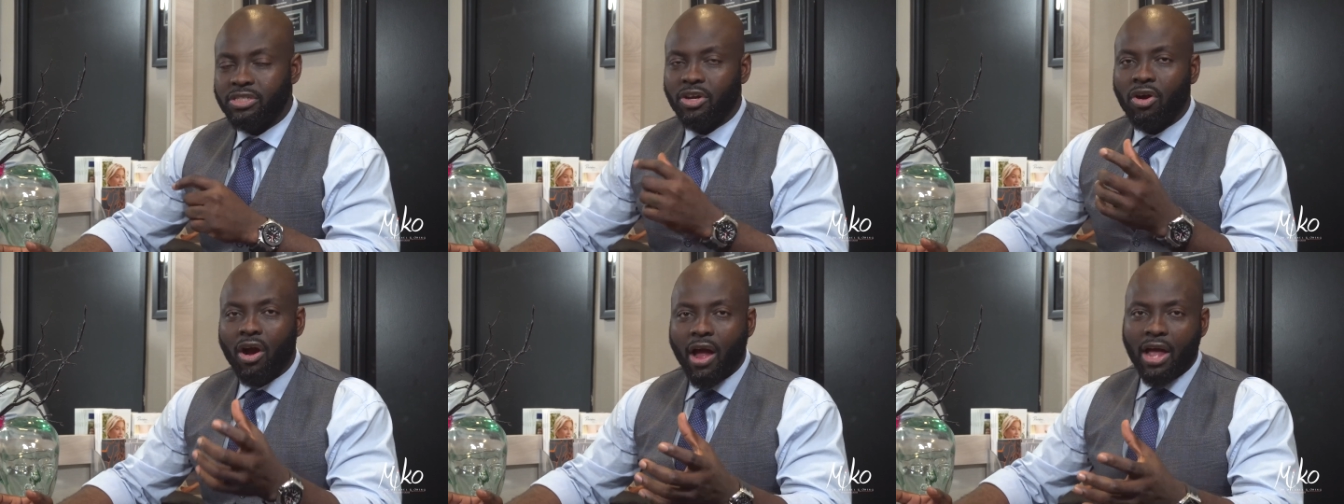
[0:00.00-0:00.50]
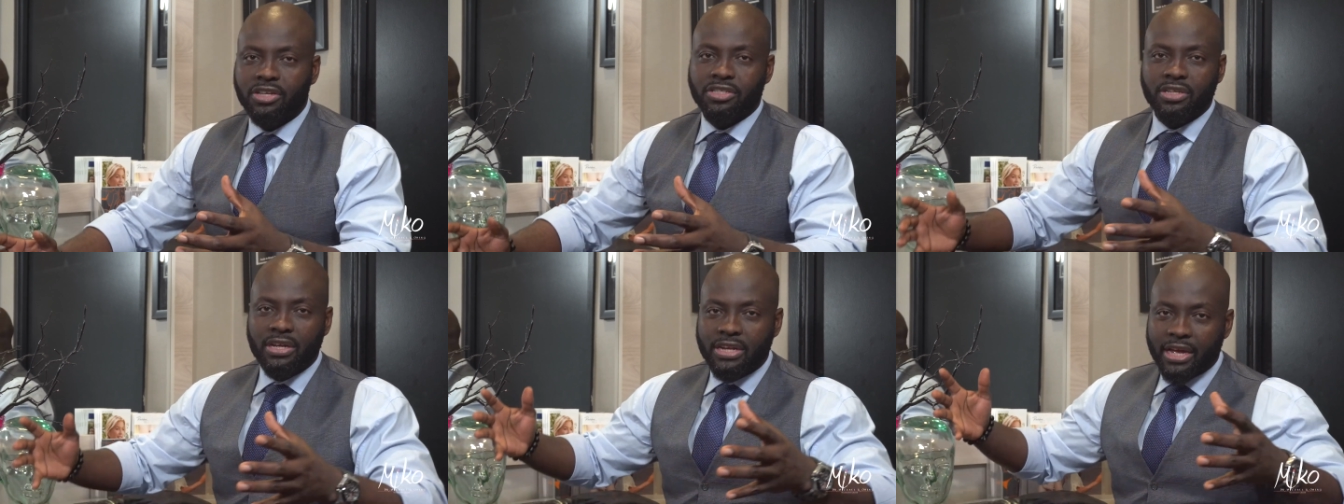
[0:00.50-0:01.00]
In a car
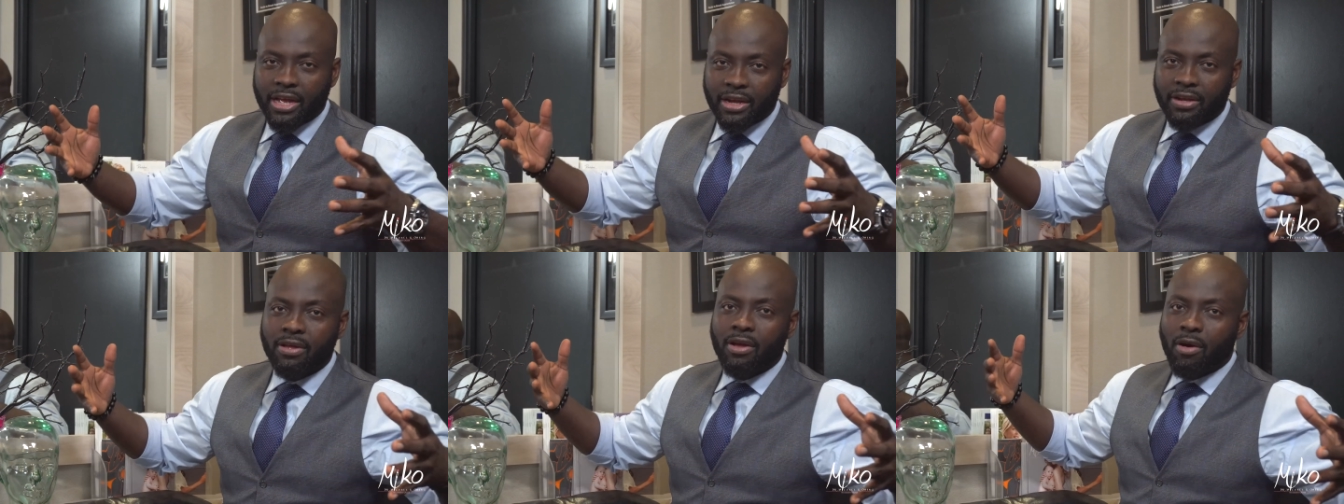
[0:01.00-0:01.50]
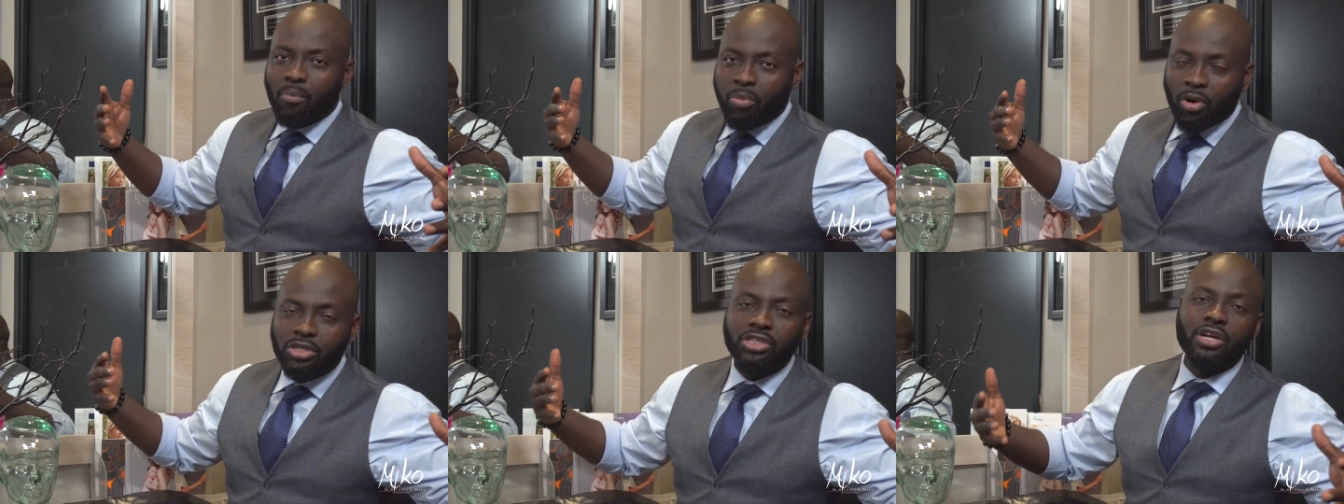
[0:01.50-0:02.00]
accident, they can
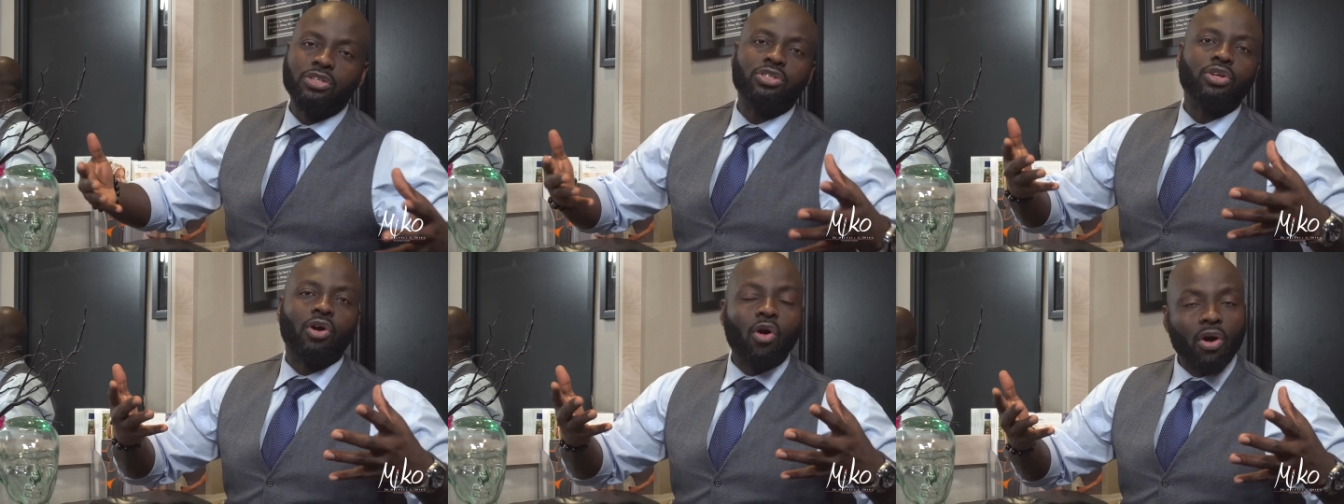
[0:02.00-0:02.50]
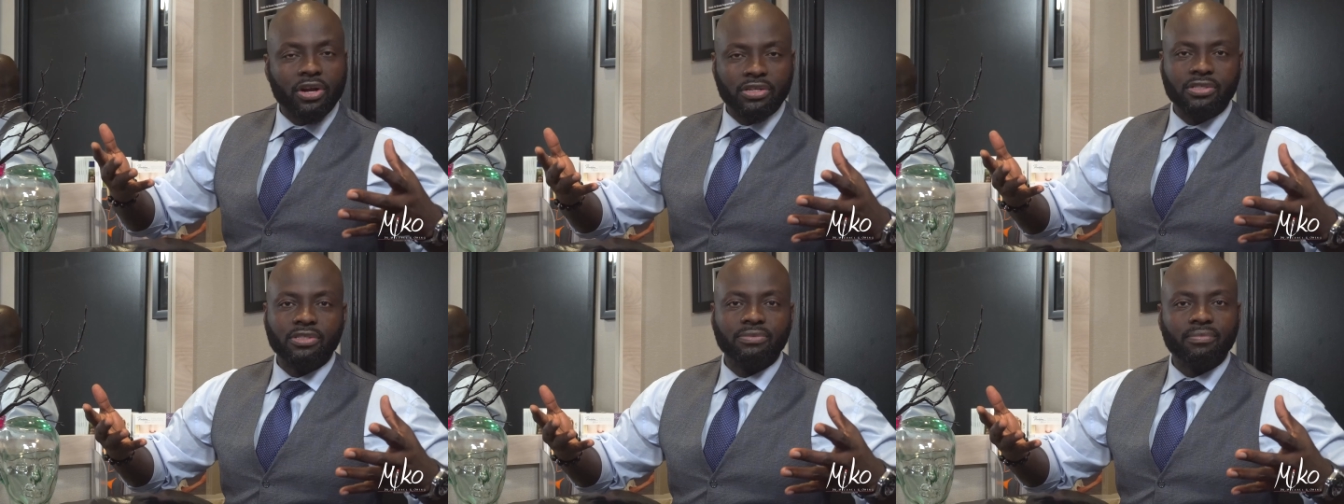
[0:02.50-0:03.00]
puncture into your
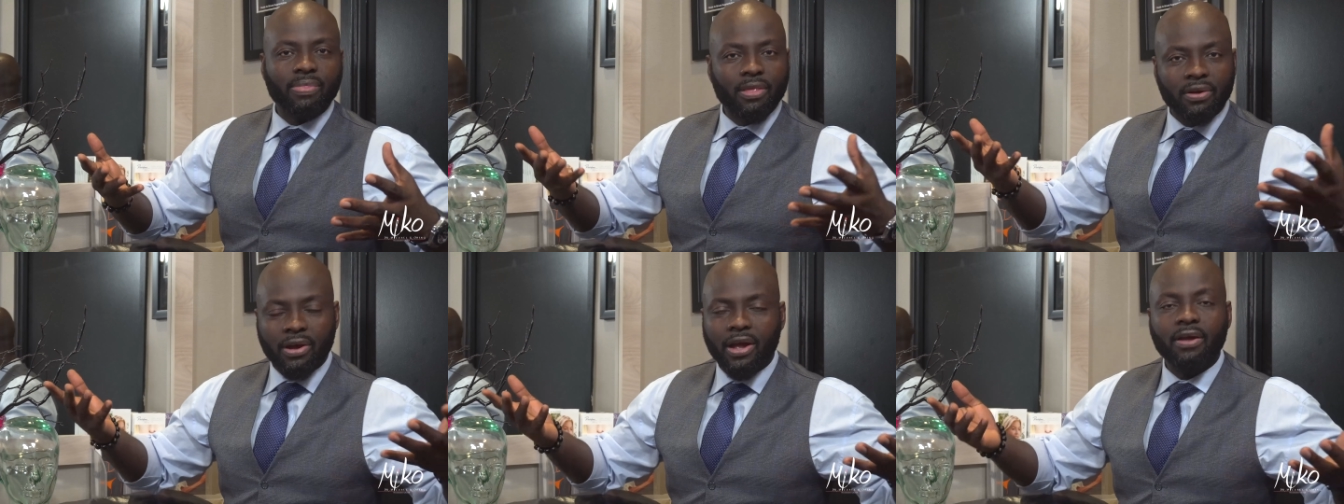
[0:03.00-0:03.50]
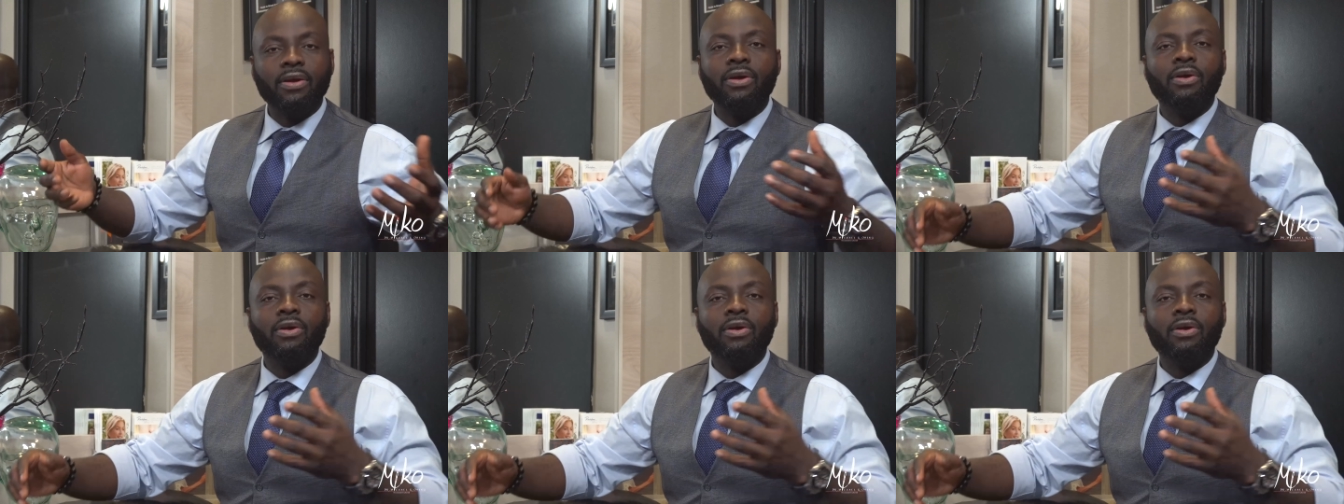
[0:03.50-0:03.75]
organs, okay?